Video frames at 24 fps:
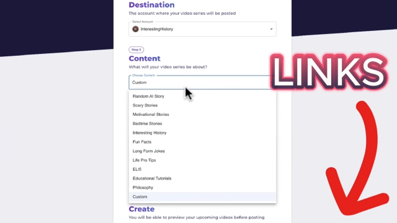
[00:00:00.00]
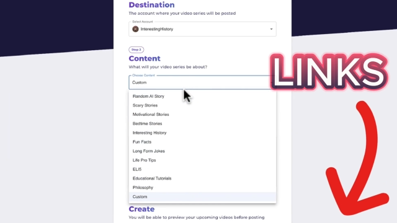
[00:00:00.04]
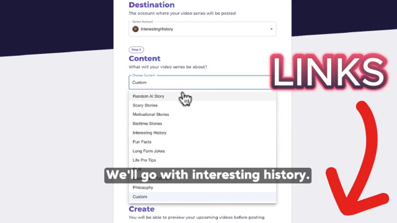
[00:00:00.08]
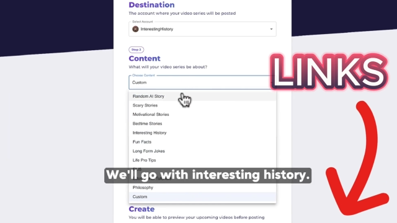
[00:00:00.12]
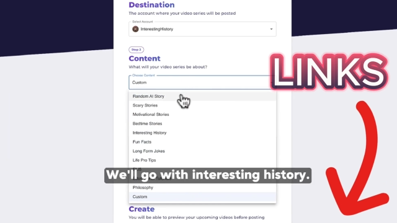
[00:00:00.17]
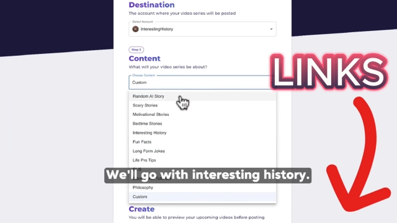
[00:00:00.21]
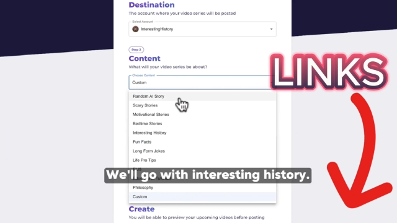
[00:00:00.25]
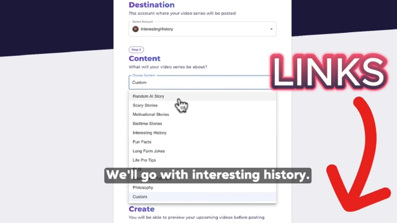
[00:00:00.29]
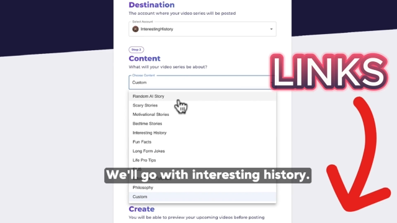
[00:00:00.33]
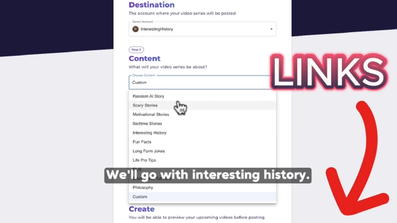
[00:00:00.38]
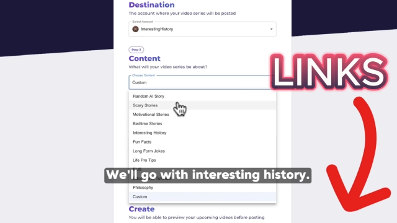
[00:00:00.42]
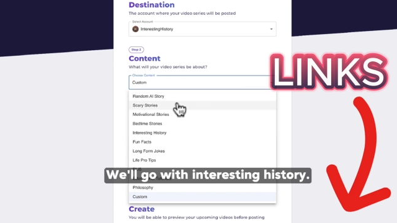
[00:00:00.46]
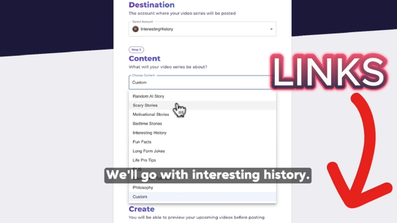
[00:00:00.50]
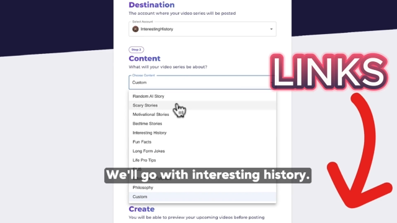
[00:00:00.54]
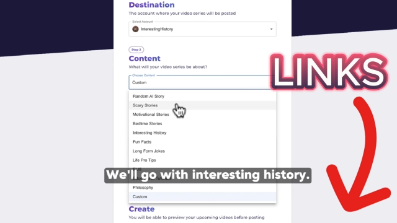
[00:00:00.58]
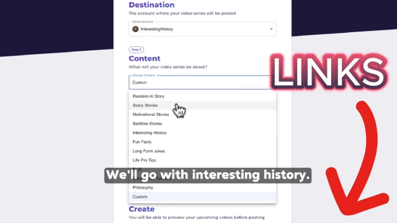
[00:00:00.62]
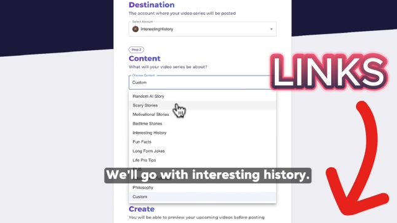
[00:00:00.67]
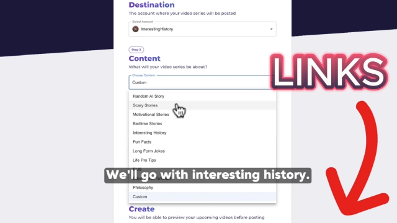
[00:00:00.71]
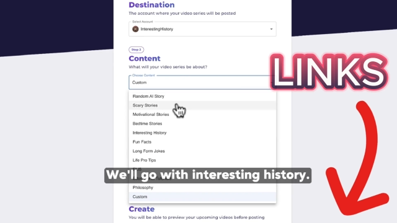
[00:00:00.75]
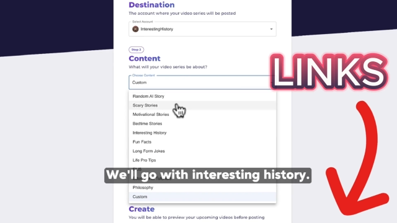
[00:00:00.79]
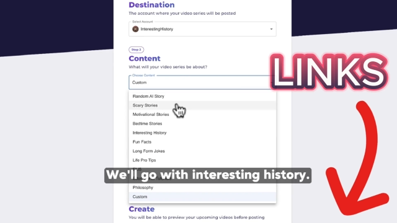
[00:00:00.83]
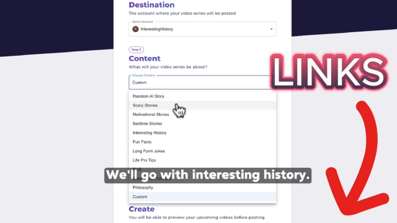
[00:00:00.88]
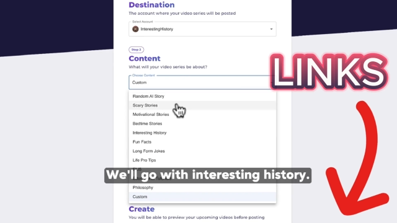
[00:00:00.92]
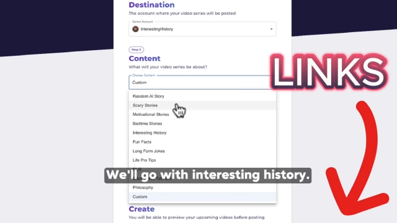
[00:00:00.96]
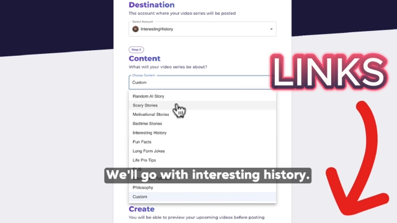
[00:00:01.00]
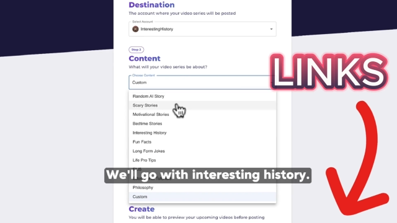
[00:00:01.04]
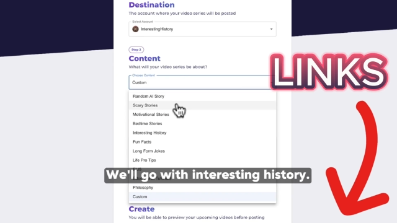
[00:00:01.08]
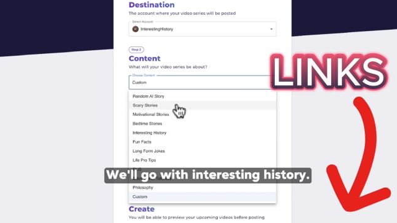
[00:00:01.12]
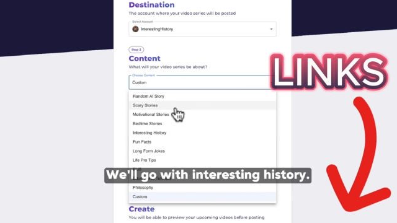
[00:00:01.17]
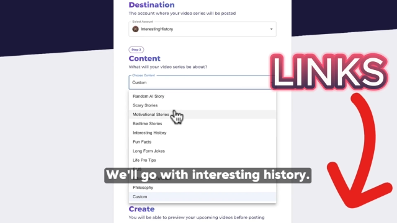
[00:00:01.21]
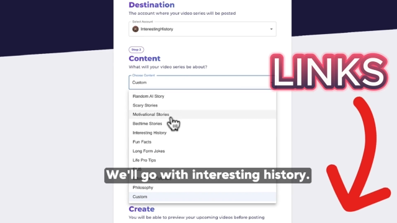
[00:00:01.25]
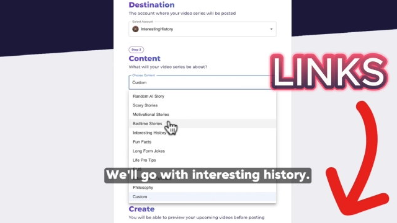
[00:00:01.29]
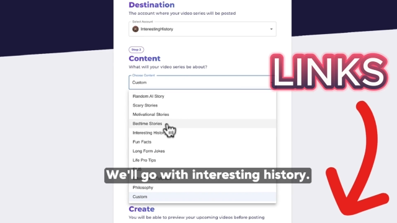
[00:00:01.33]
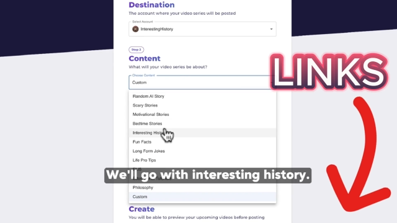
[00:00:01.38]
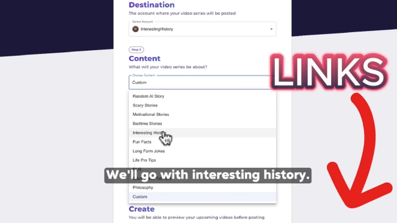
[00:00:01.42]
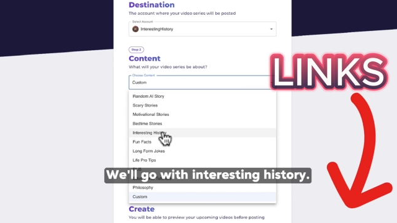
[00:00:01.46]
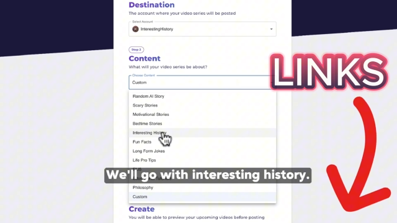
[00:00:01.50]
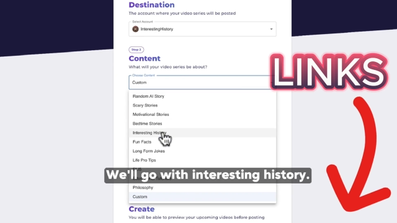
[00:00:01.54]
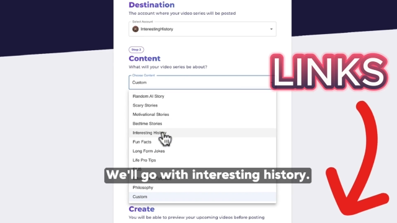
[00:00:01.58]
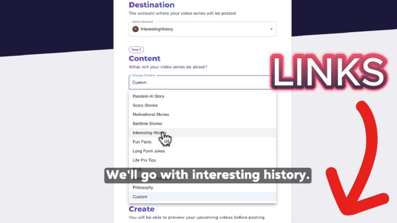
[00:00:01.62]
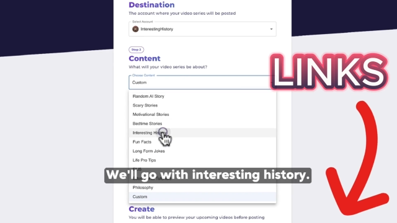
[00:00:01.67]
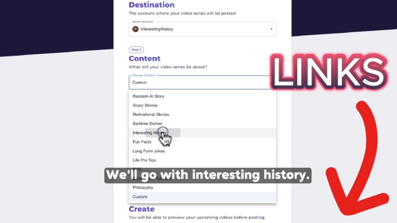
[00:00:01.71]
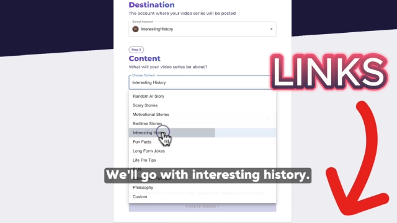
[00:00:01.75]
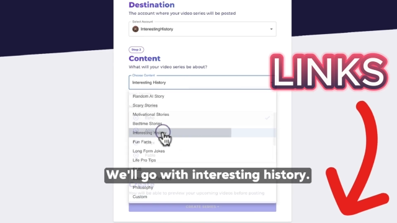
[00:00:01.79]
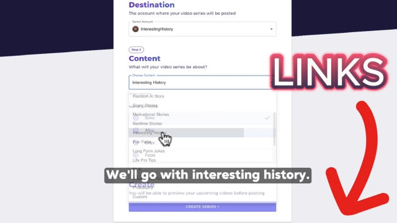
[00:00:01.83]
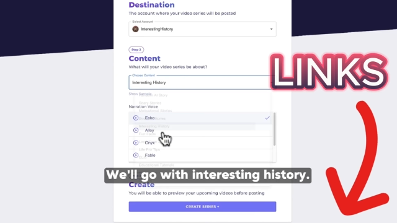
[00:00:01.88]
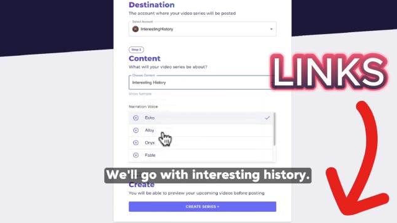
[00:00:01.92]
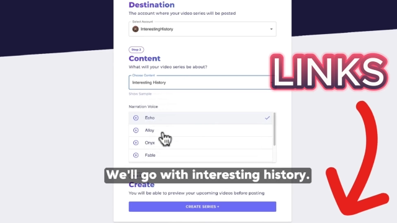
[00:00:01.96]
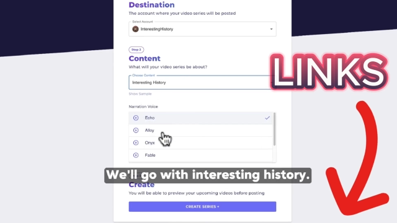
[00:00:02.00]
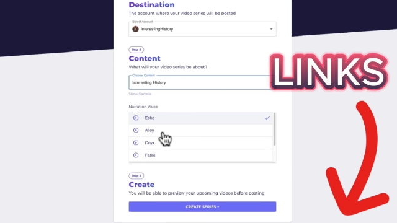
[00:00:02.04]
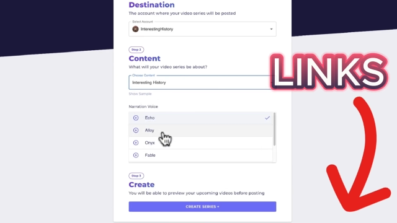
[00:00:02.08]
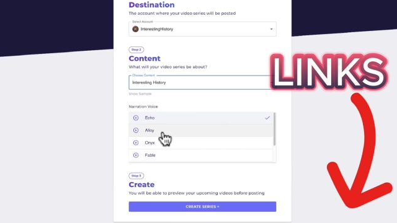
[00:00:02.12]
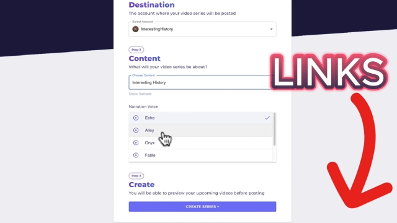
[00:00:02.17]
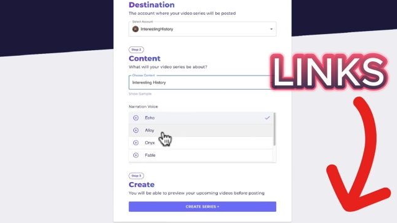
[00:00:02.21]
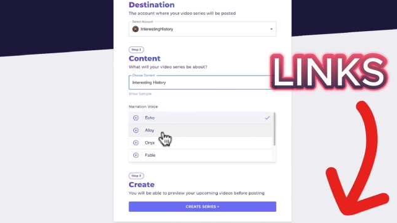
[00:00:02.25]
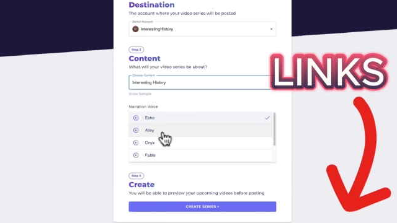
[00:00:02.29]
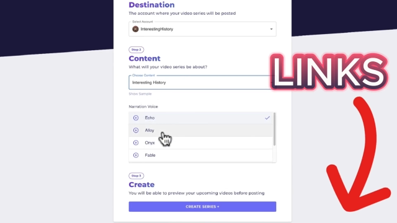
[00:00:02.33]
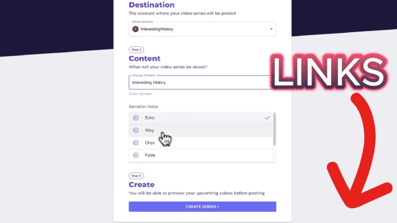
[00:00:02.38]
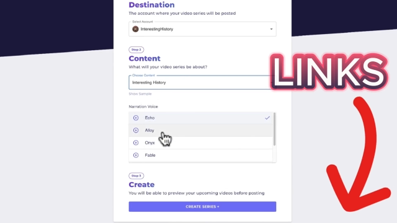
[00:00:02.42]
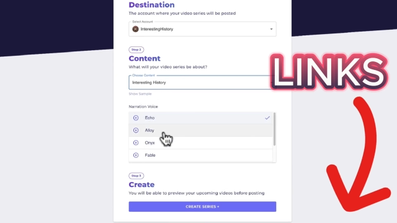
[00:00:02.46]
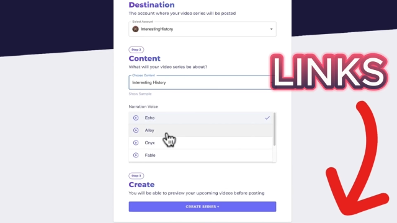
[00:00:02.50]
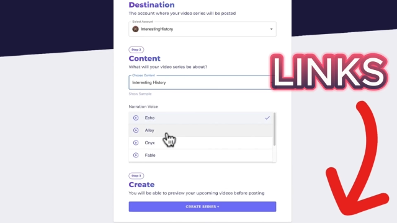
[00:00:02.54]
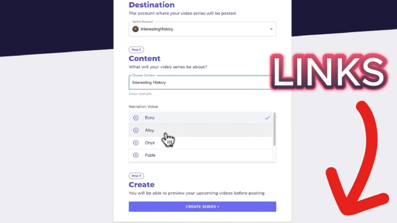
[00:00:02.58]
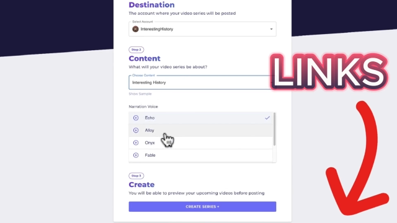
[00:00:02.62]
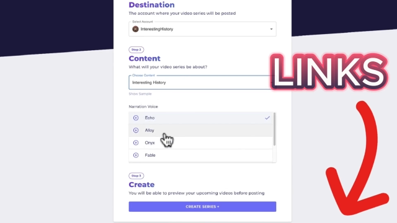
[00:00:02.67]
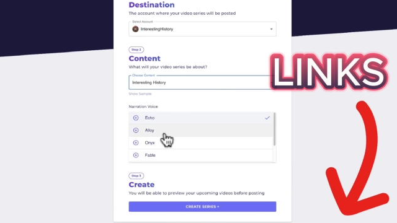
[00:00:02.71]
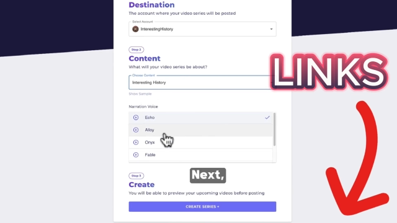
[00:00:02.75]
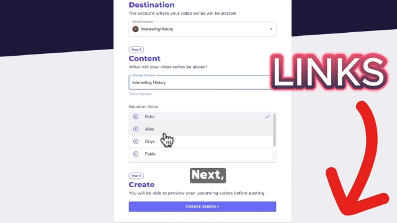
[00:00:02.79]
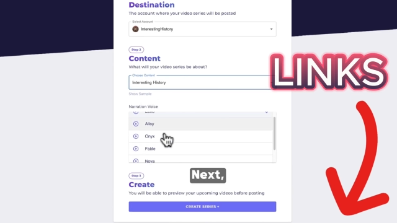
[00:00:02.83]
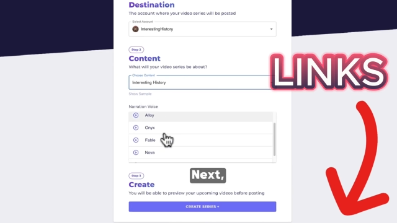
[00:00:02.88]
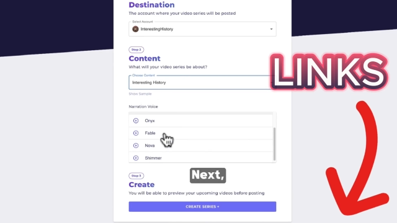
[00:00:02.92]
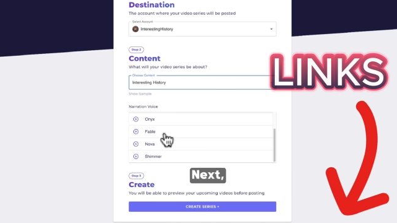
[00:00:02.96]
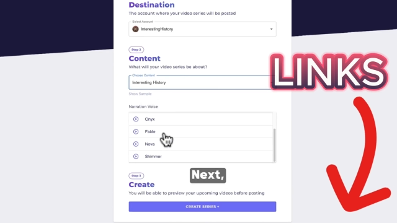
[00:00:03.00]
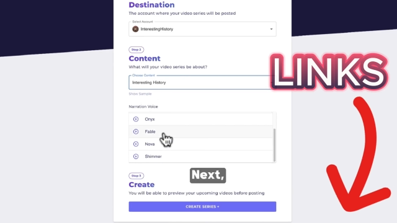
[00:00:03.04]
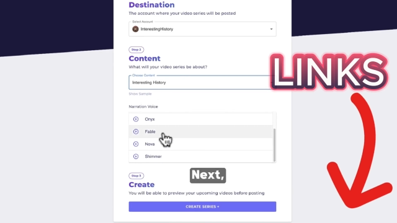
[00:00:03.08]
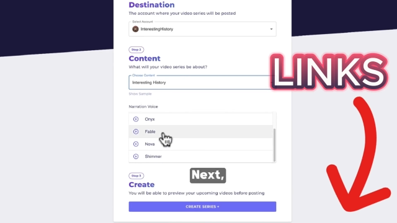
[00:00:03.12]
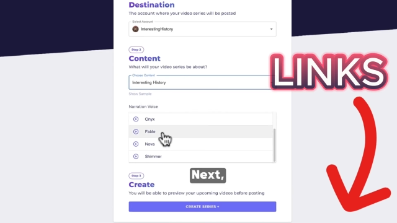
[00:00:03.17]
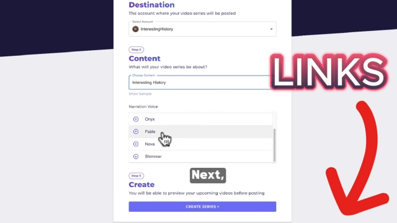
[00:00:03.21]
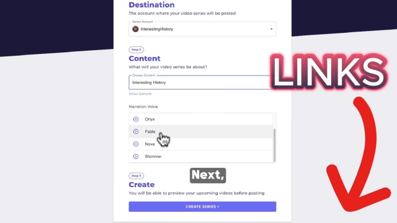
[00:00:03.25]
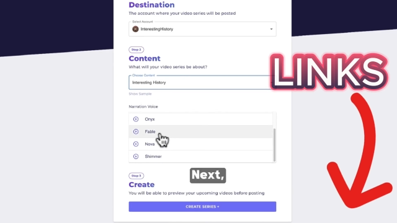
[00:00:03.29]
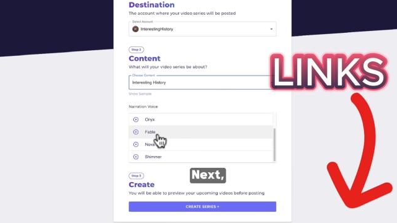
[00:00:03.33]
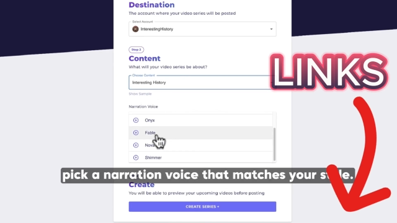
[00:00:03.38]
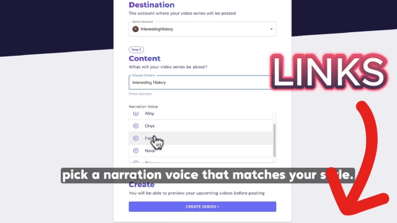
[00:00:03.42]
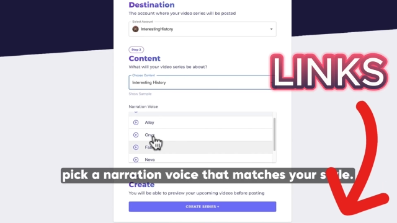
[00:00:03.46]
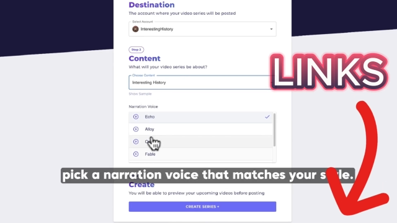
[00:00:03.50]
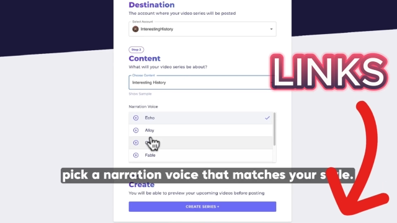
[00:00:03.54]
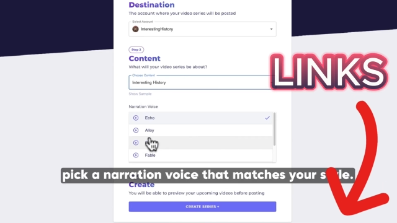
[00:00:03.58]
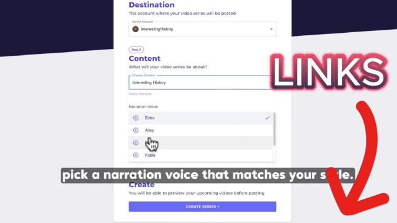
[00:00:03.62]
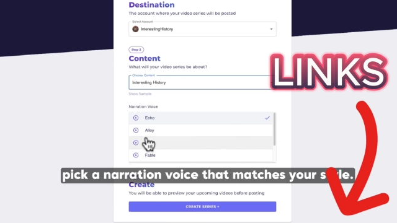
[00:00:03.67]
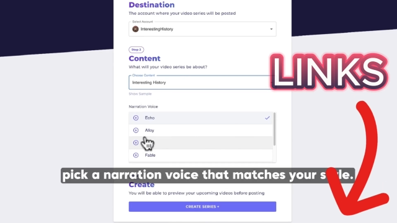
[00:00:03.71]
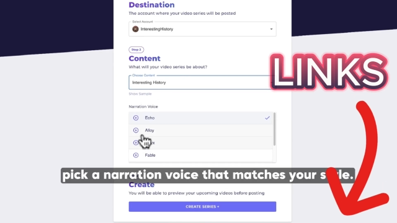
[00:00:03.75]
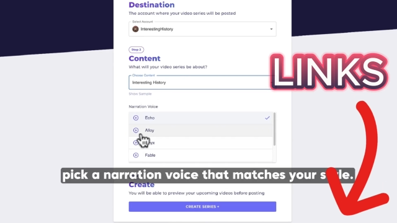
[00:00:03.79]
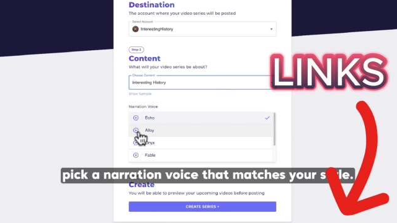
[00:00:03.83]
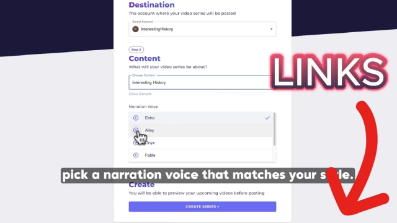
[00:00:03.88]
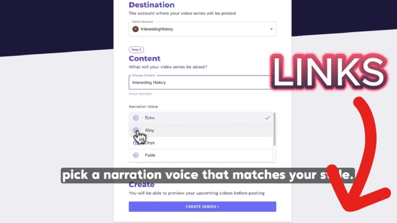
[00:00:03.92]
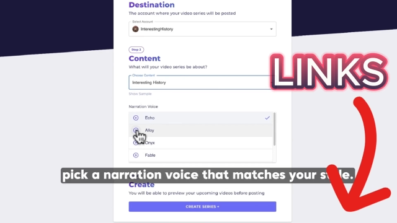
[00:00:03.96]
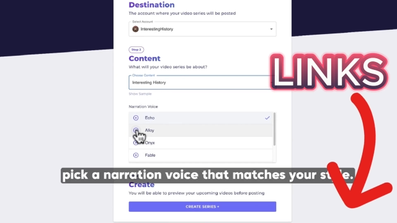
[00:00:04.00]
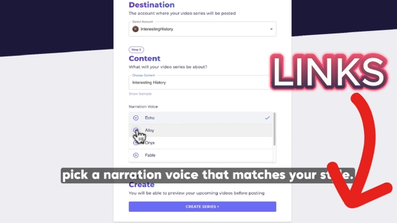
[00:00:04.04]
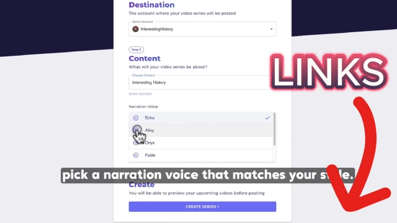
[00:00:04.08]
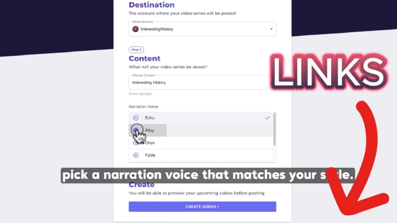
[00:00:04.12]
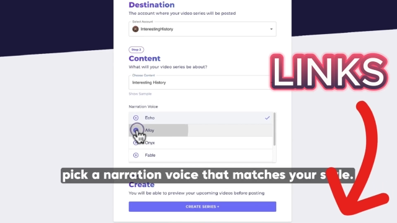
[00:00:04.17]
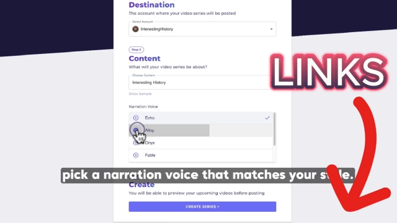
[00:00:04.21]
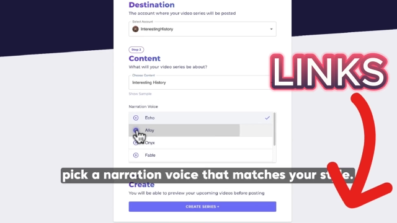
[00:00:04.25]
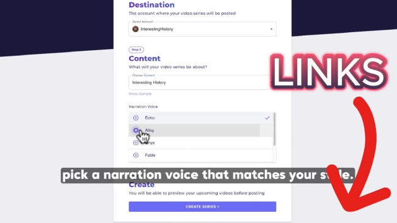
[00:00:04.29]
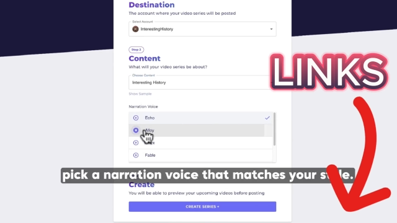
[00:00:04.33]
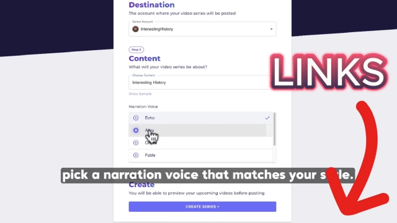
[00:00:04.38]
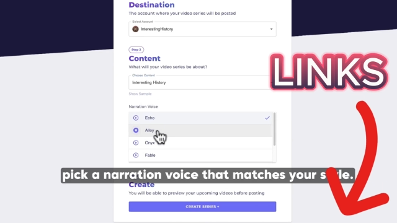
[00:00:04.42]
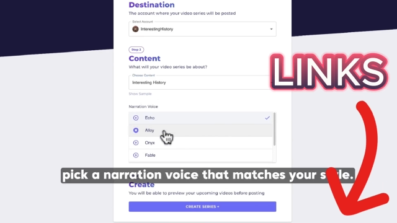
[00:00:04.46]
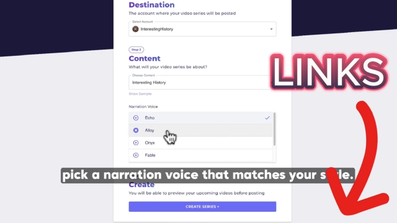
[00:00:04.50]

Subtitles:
Nobody's mouth can be seen.